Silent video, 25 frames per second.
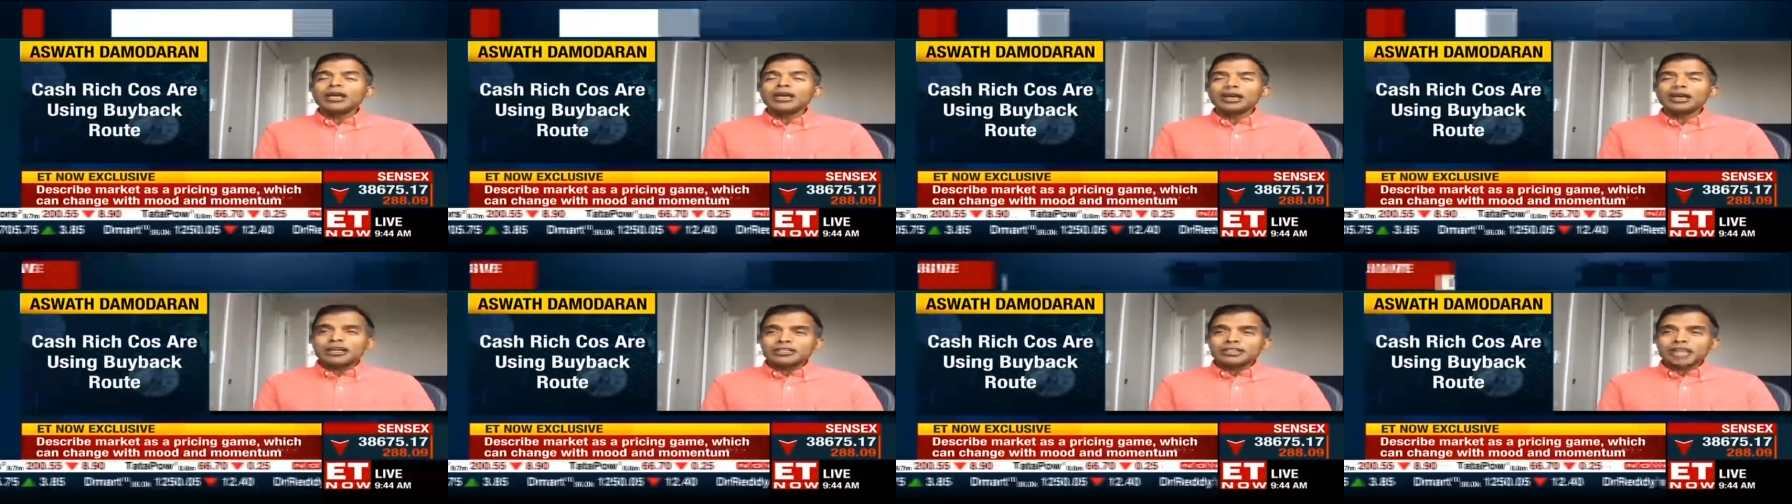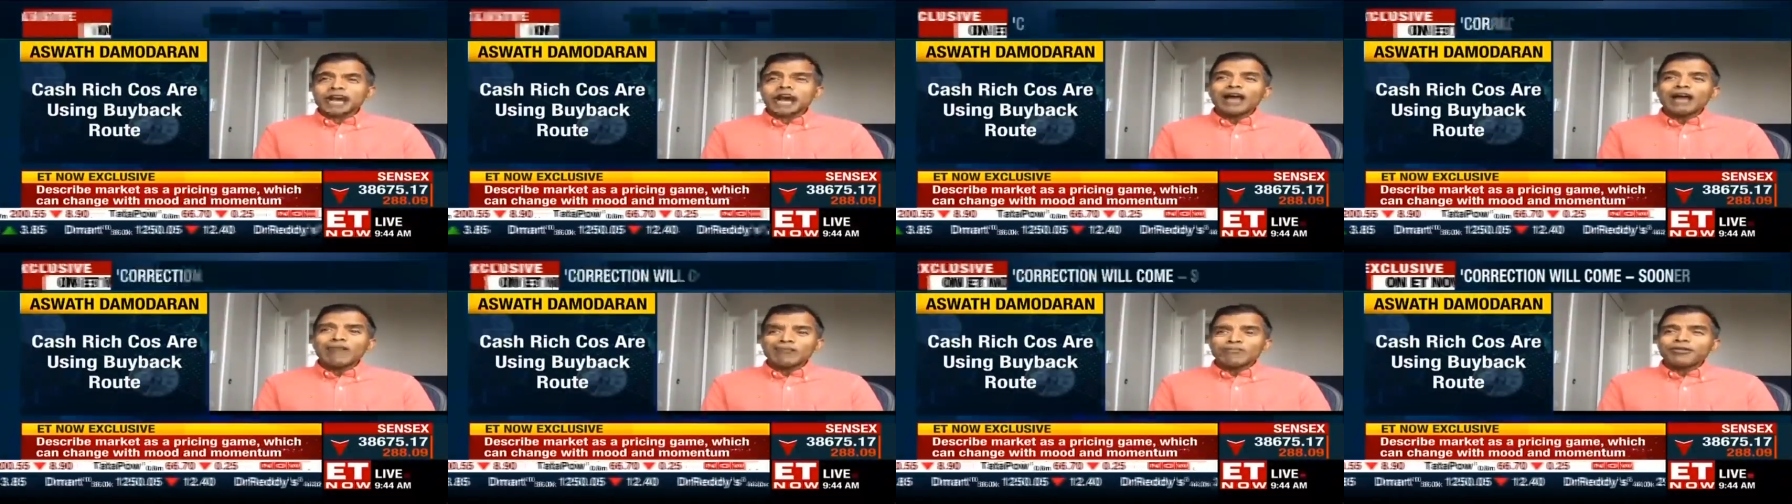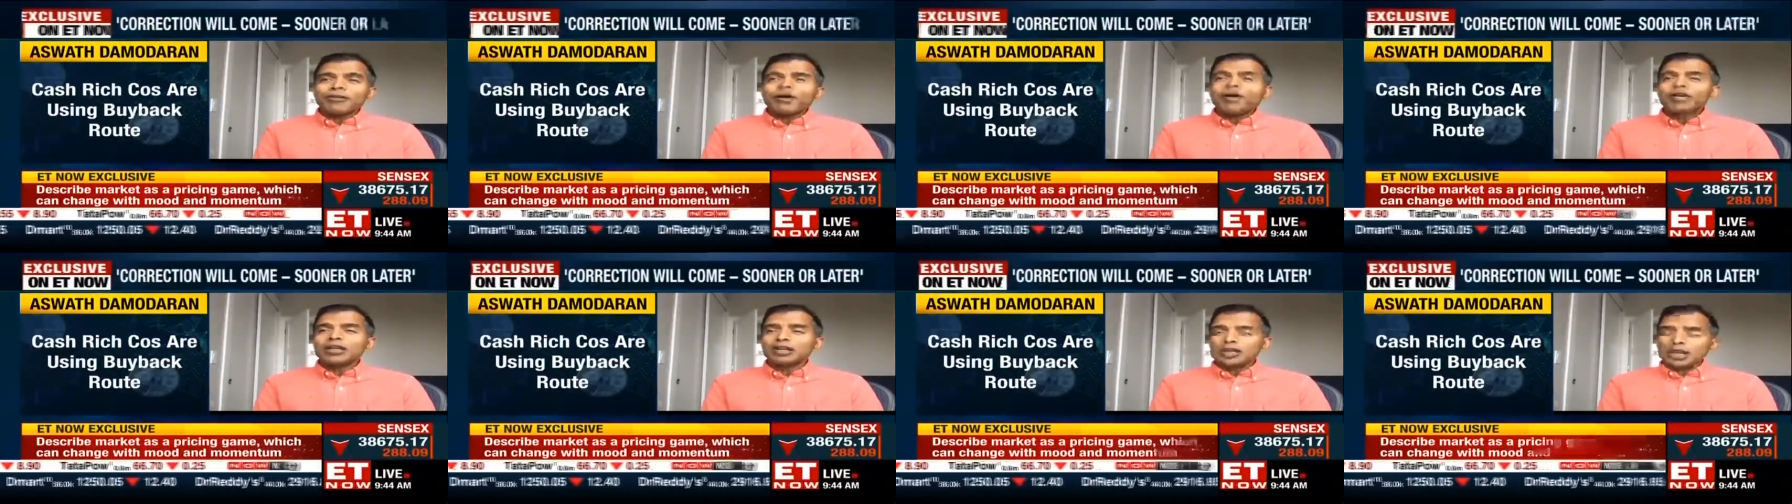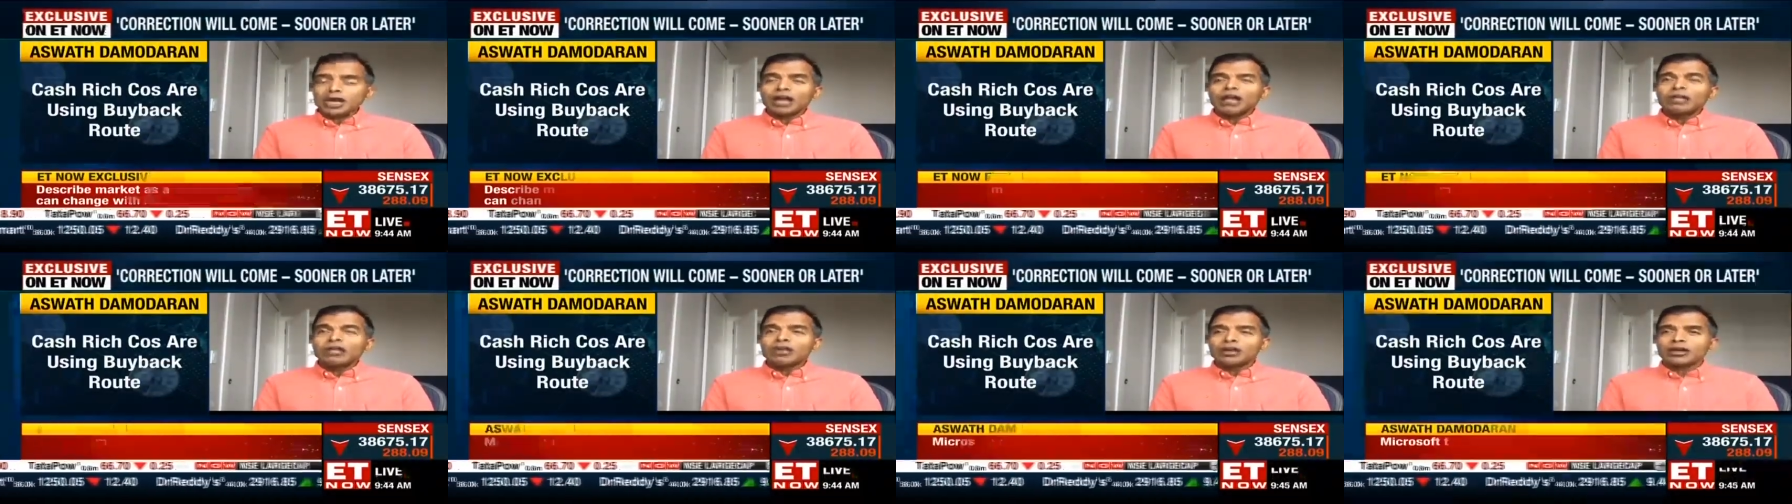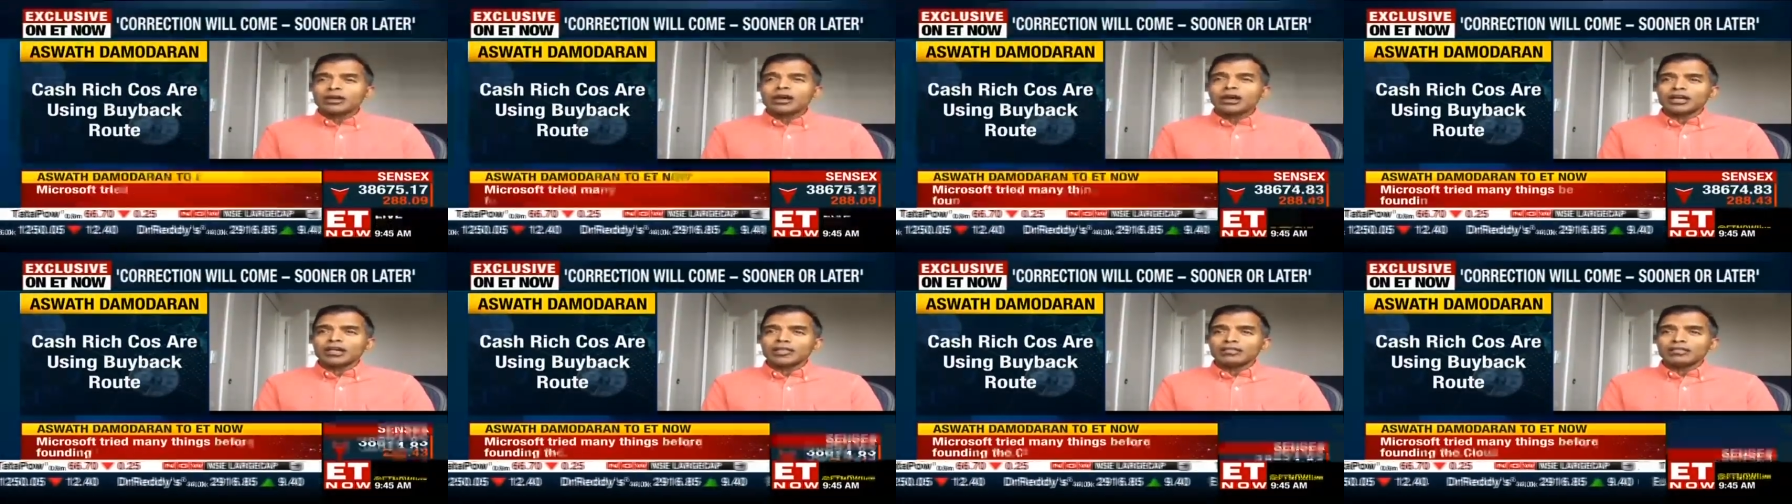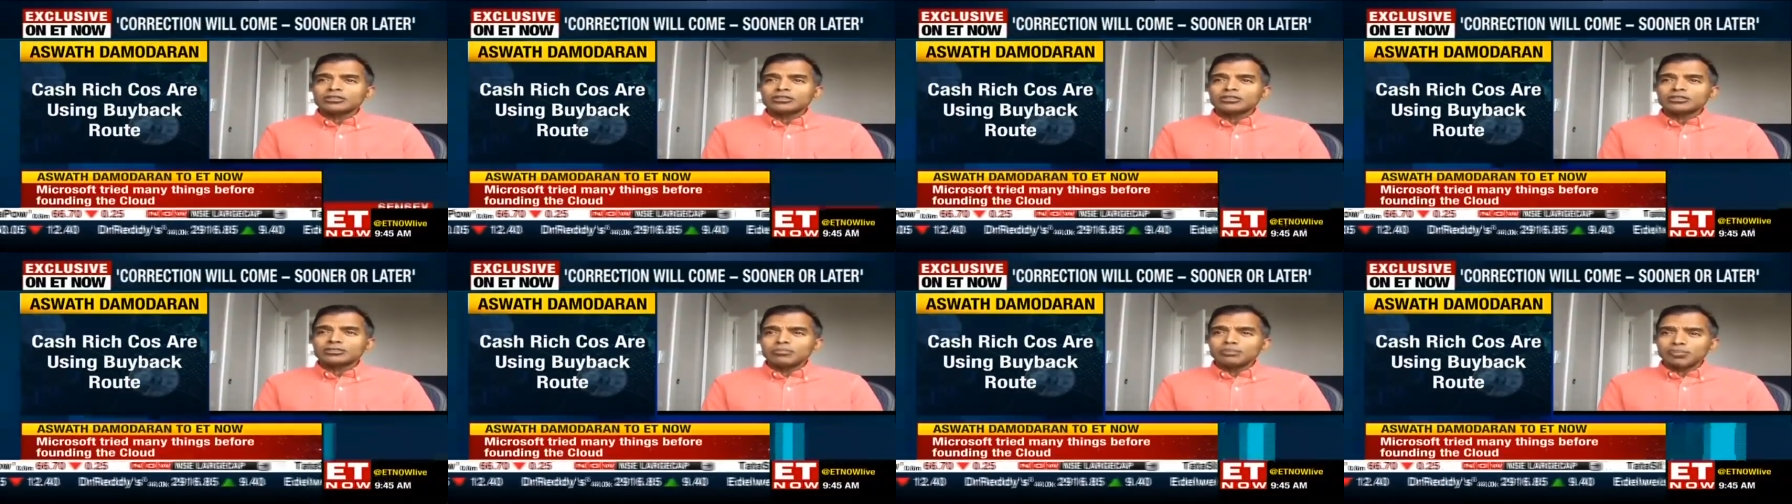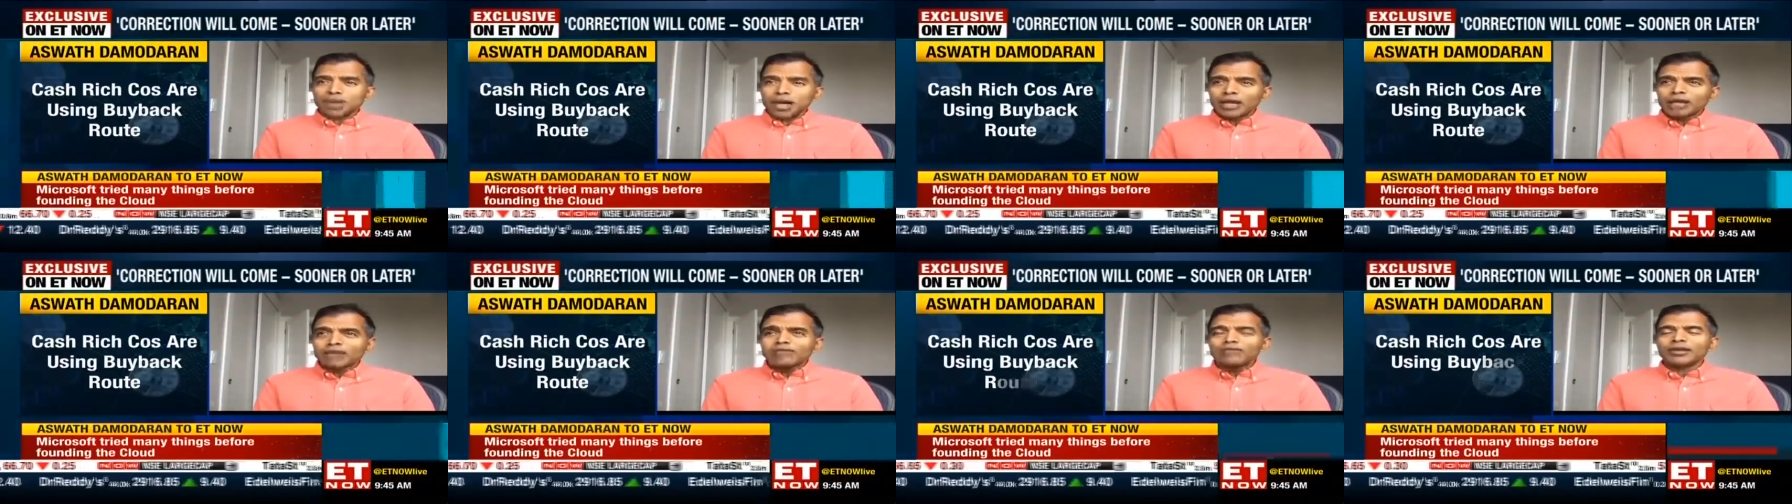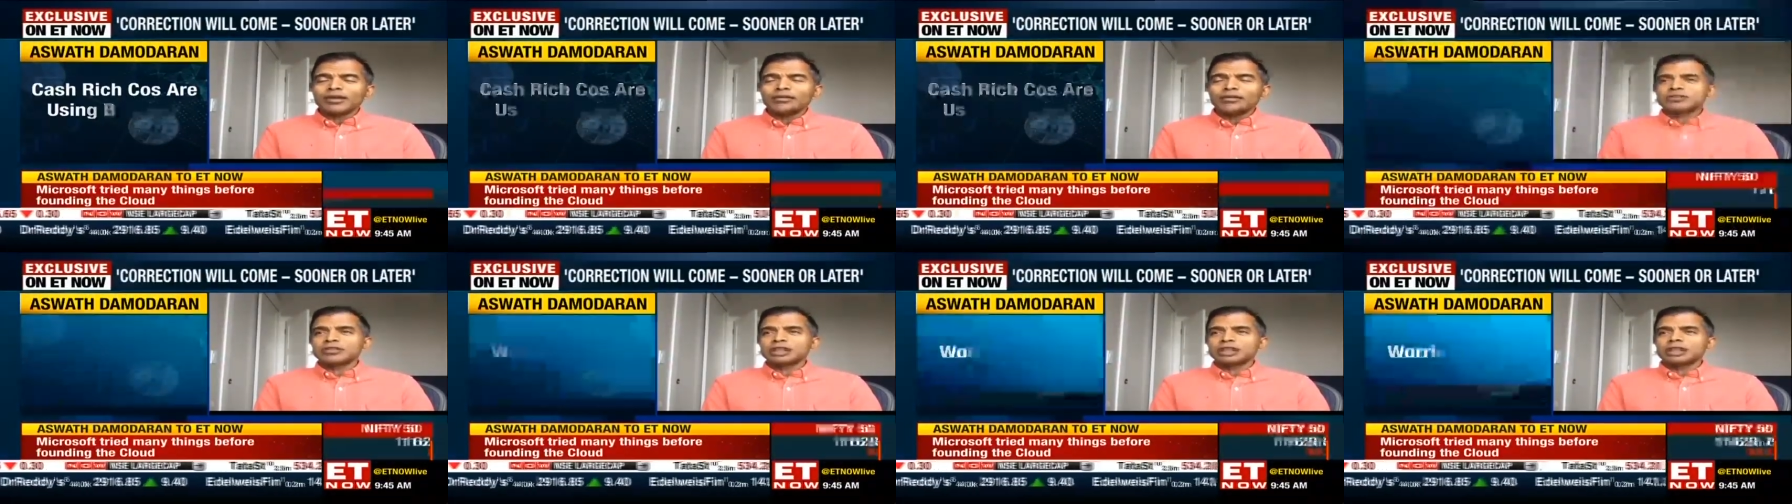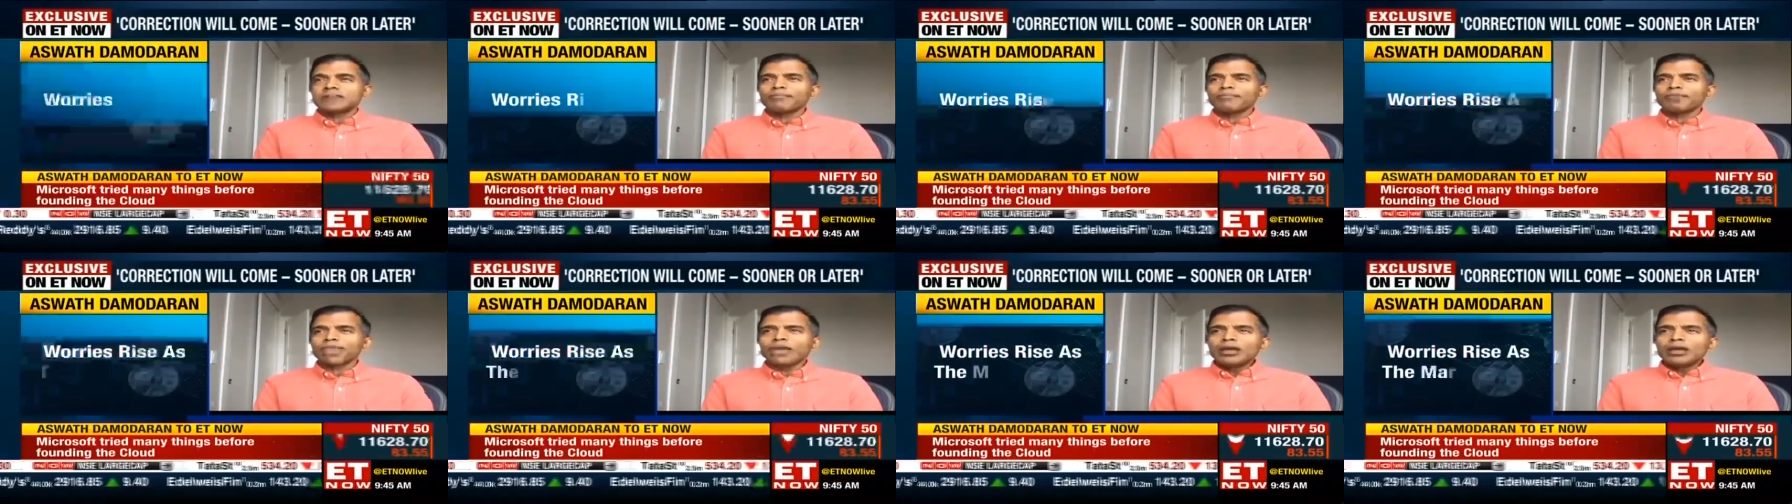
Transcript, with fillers: because I find it undercuts my investing.